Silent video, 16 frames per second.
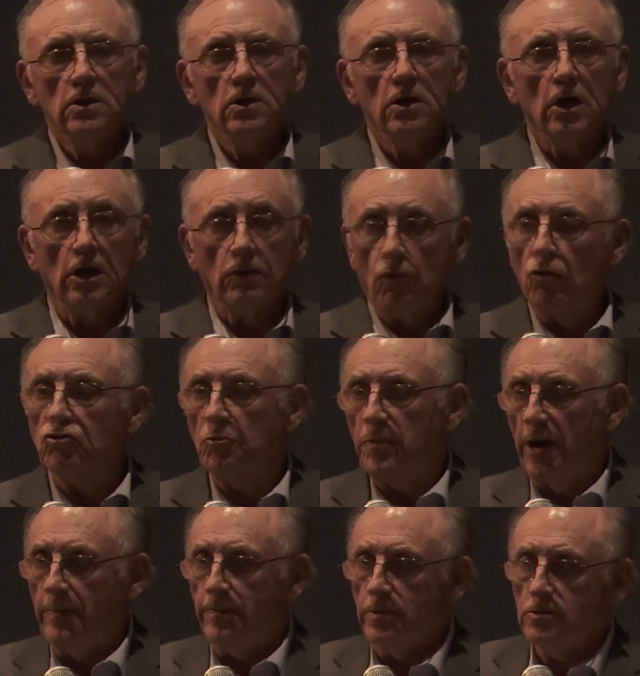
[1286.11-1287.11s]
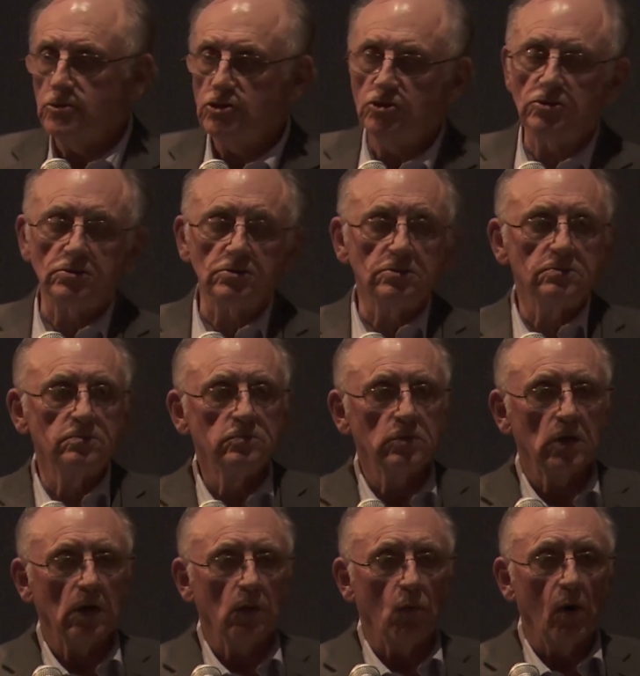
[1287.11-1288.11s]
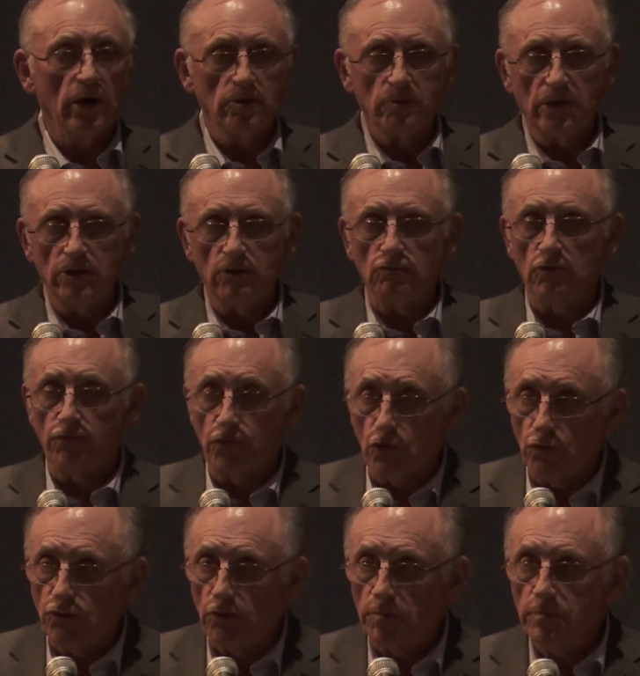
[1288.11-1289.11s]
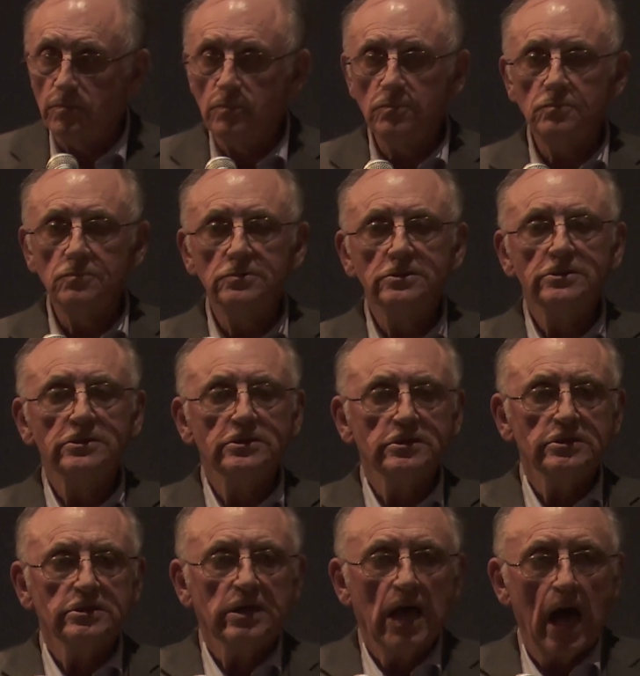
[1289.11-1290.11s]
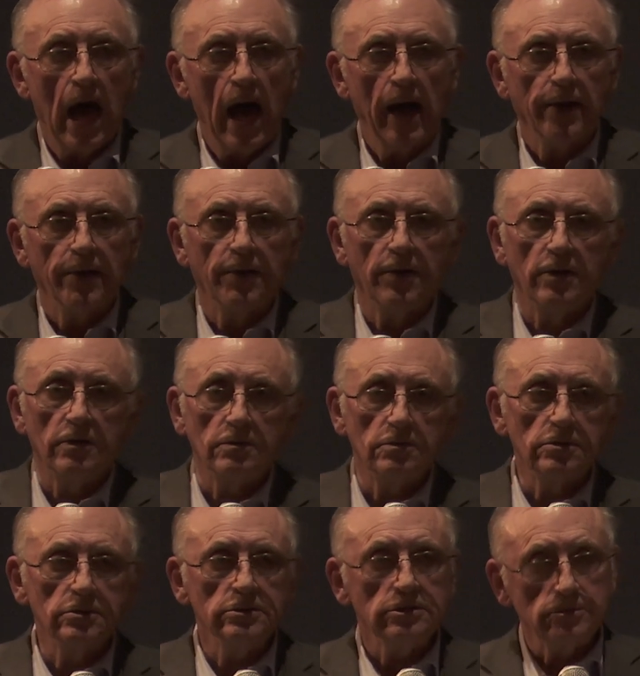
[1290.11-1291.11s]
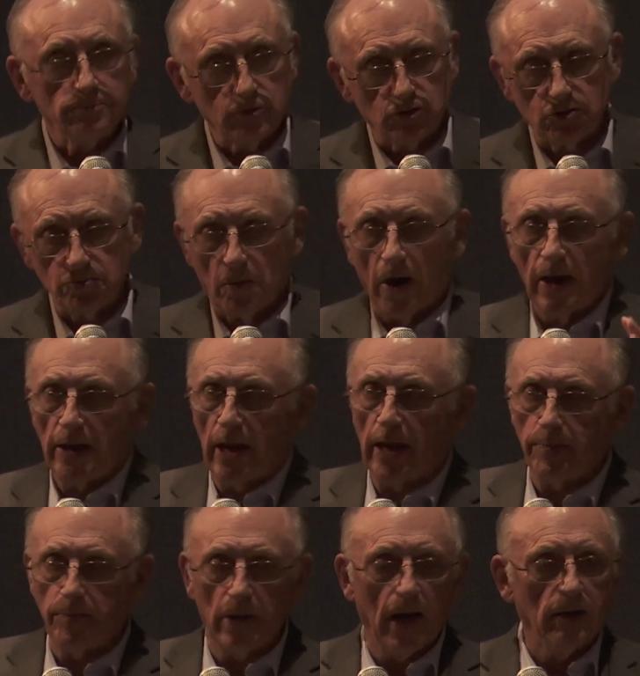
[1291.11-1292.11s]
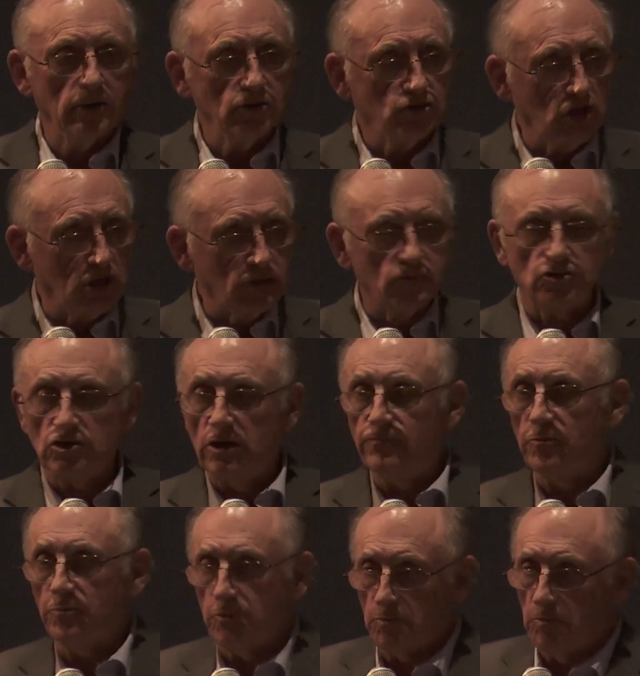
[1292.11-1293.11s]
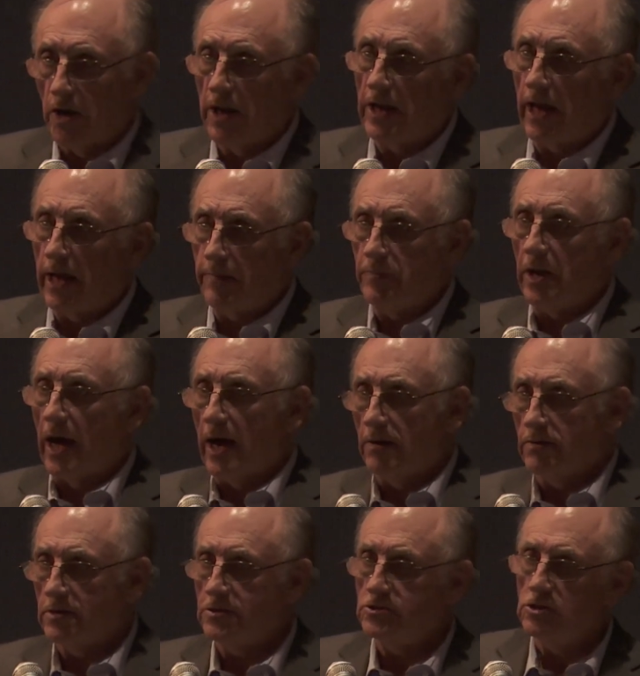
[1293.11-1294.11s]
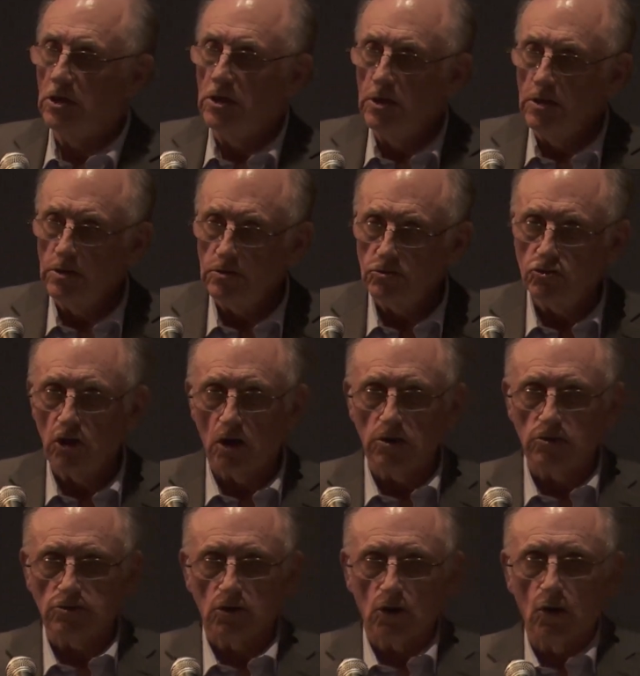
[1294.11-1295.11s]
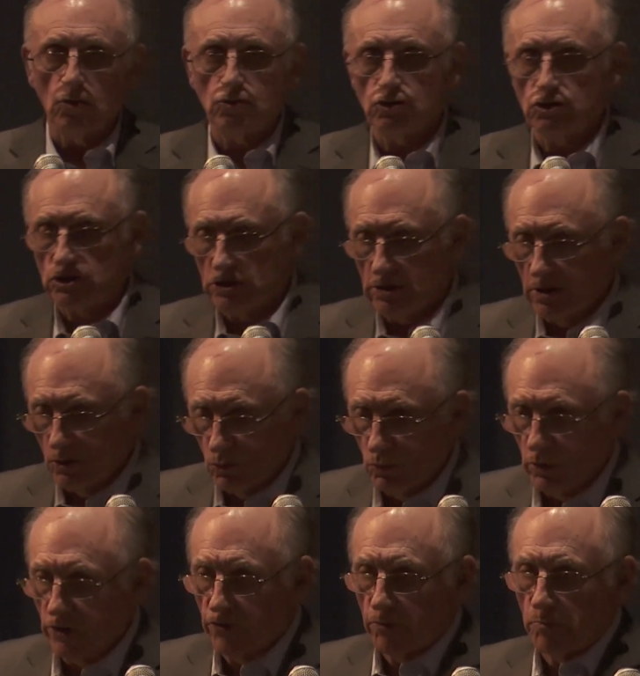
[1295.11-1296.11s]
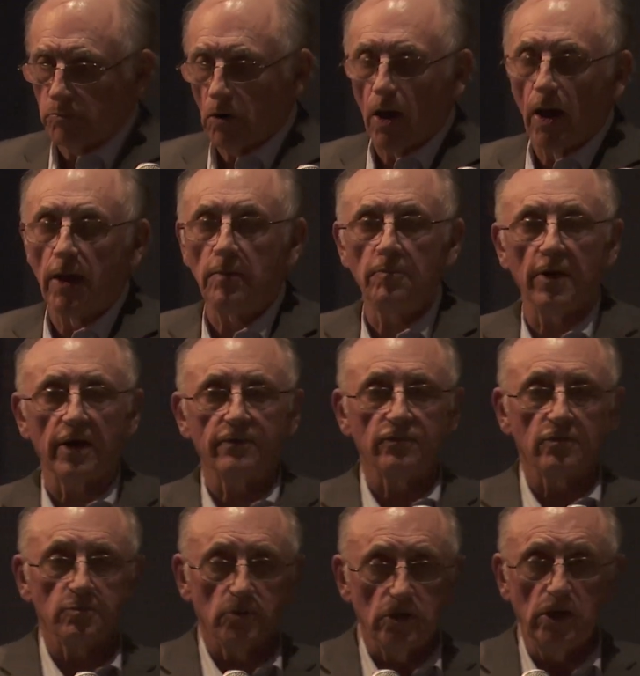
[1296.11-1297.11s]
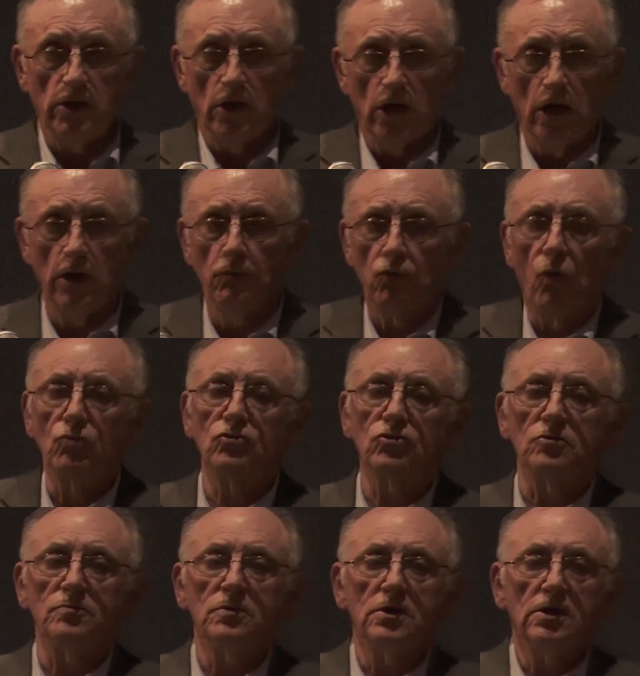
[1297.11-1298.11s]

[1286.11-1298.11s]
He wrote the papers and wanted me to review them, and he puts my name down. He's generous enough to put my name down as Charles Lugosi with Brian Peckford, but he wrote them.